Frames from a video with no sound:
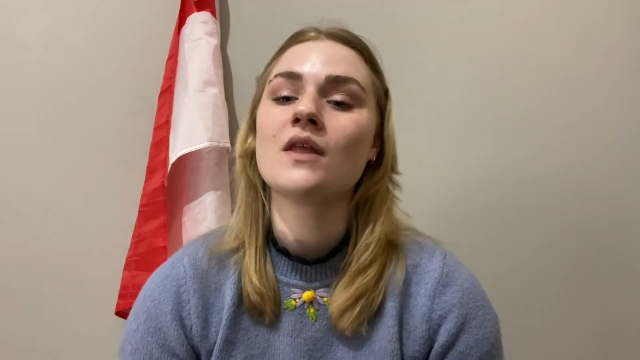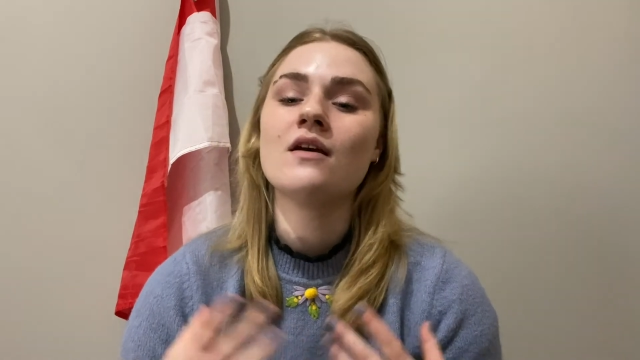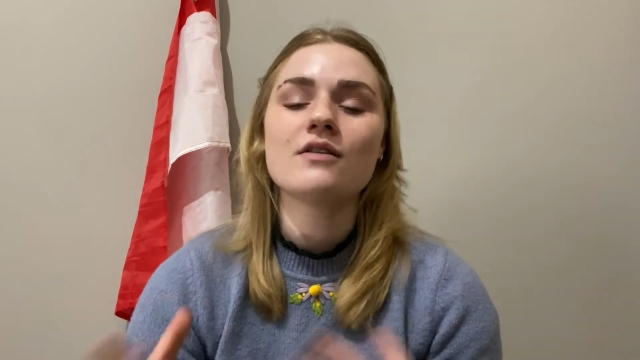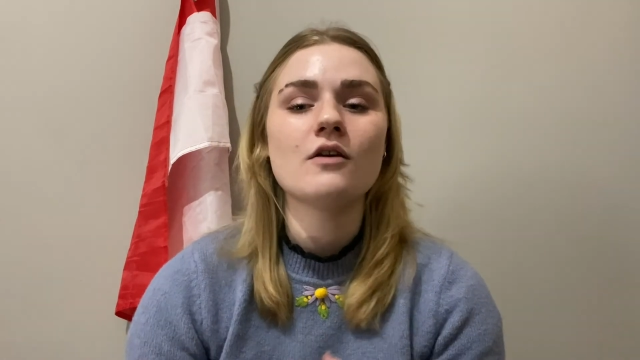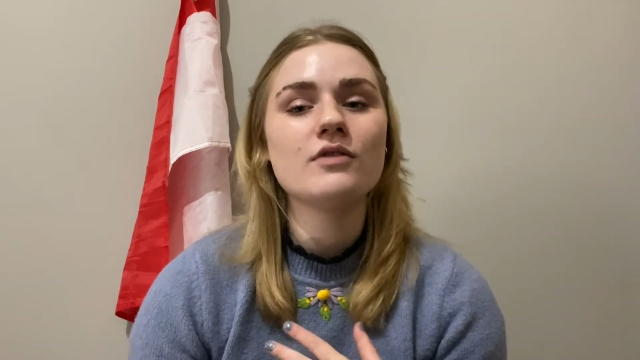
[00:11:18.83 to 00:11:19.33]

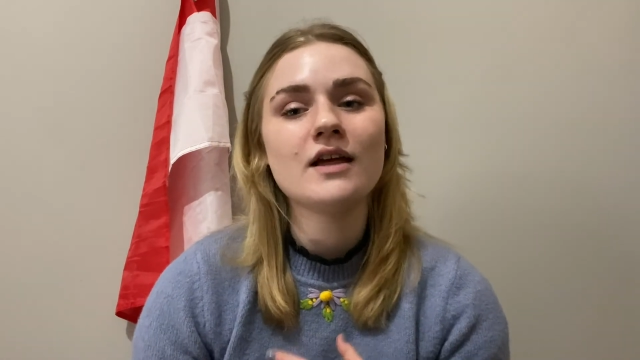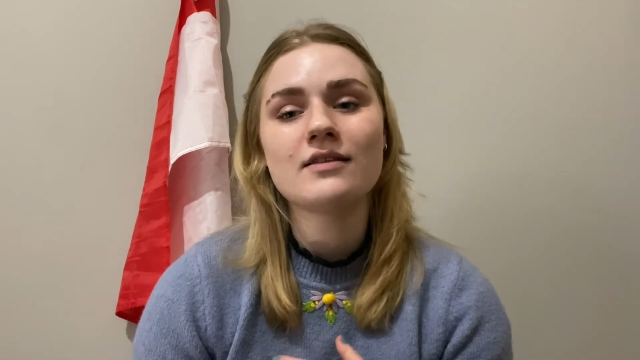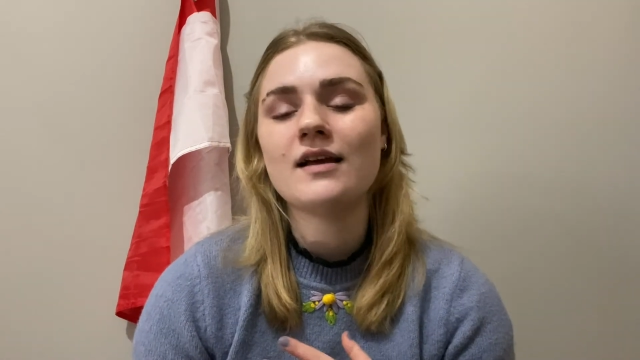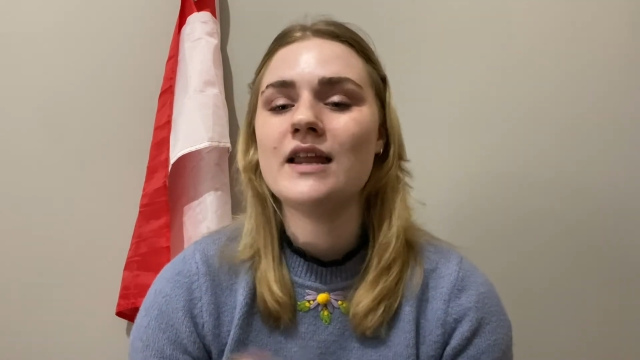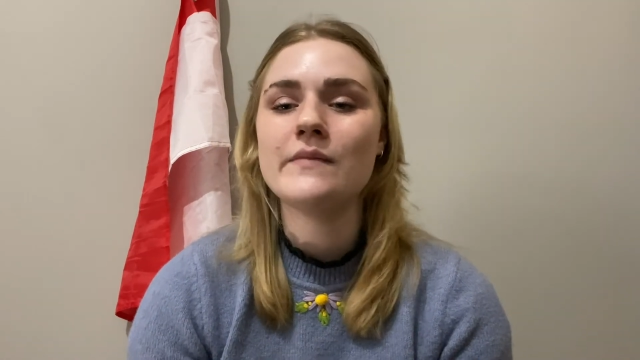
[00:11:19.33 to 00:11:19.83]
So this
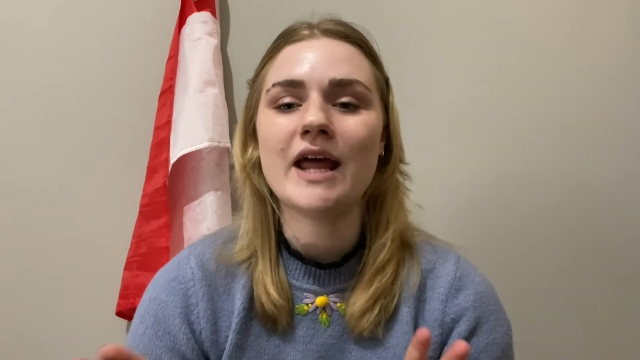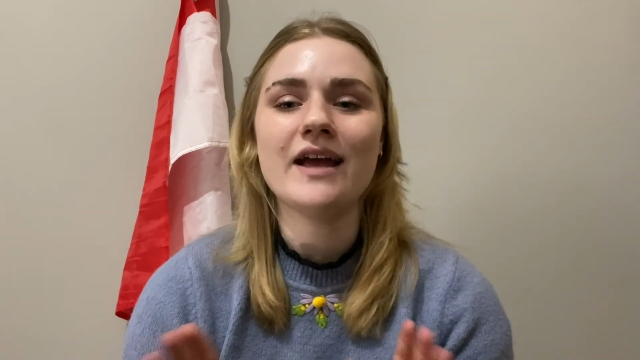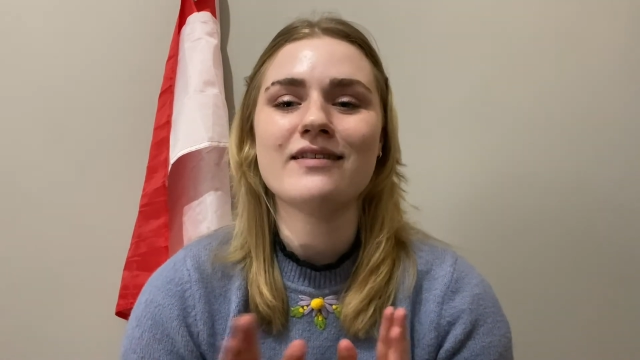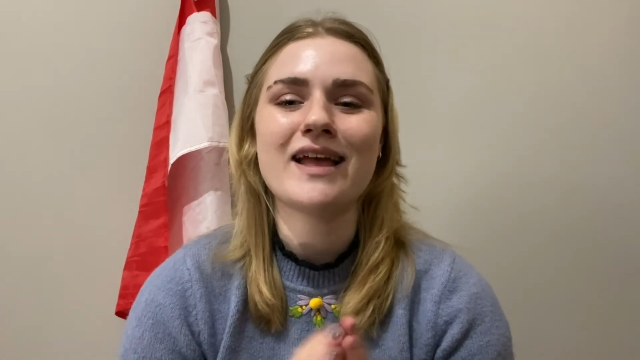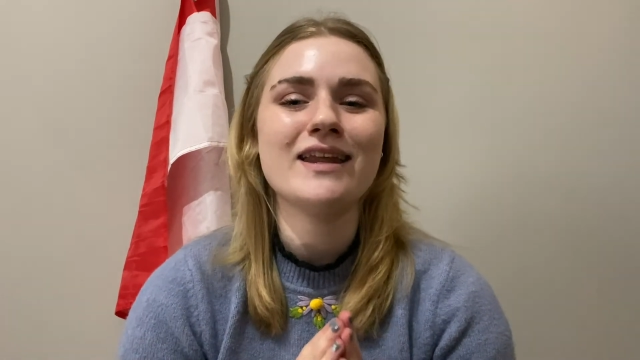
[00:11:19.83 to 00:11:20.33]

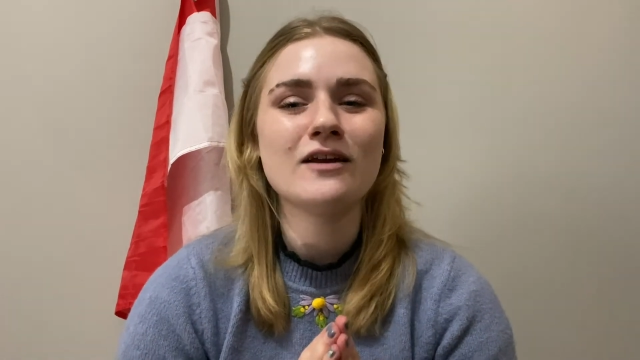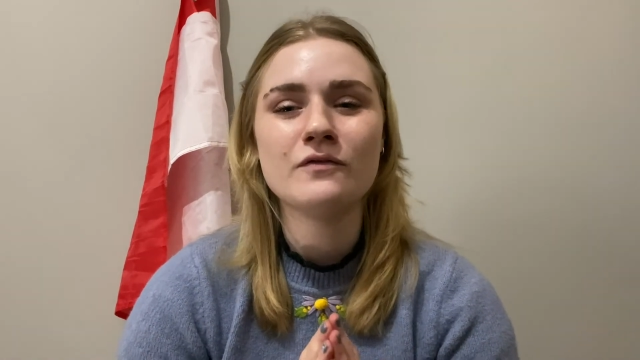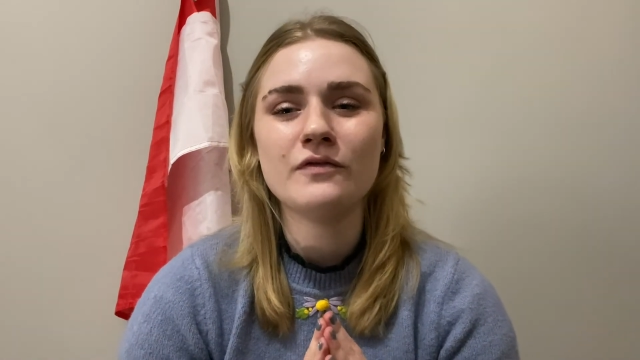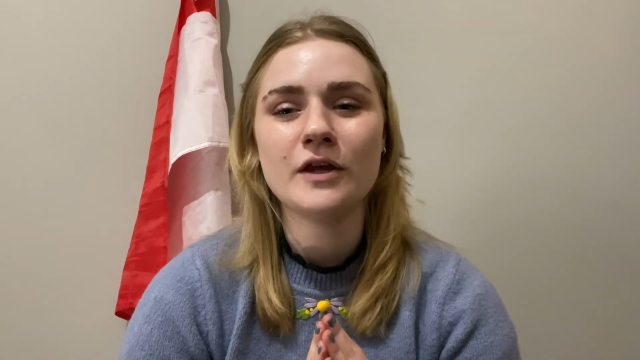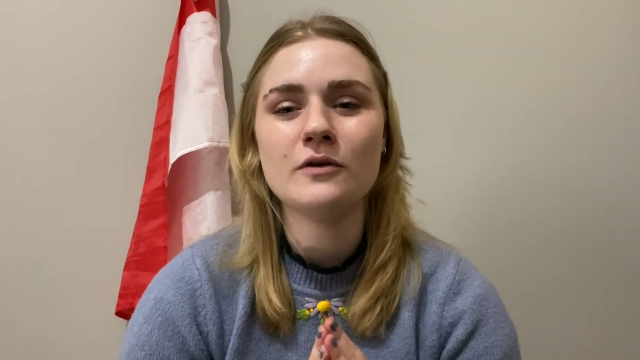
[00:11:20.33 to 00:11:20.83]
eliminates any
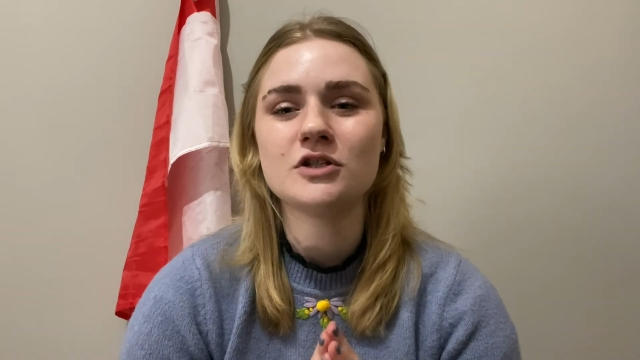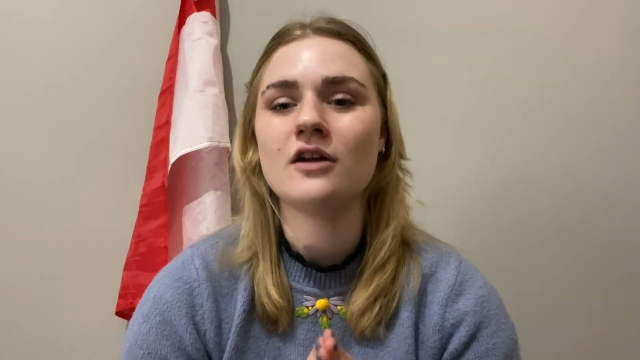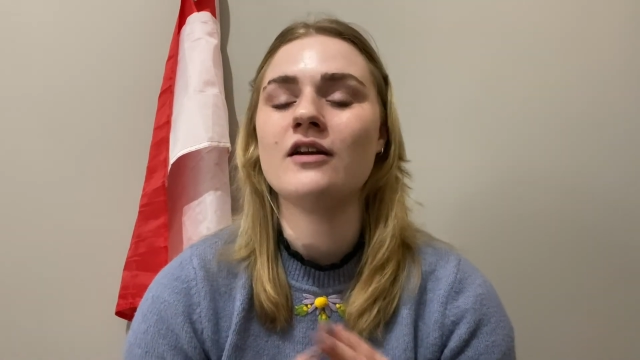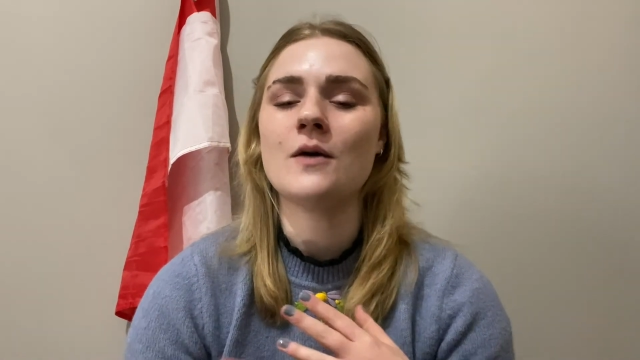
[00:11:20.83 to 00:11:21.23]
confusion